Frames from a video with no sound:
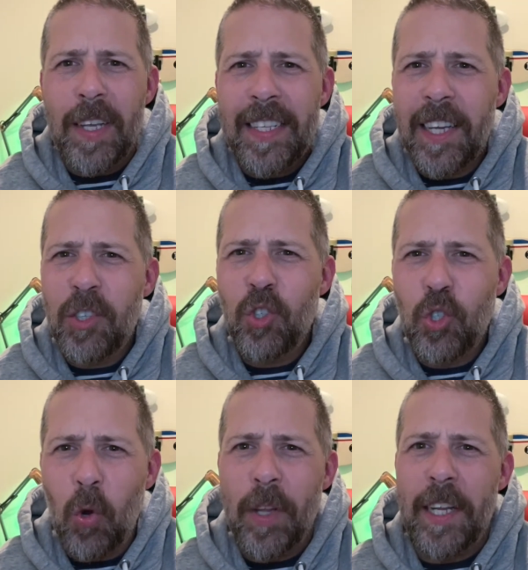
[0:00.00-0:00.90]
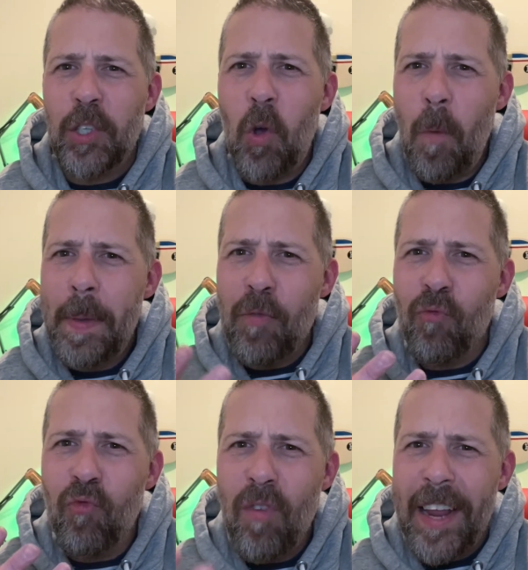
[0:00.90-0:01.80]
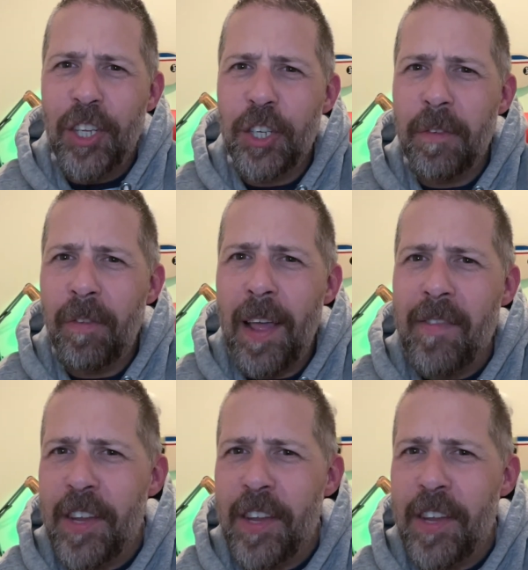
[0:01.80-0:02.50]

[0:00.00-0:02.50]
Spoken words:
It tastes solid. It's got a big rich flavour,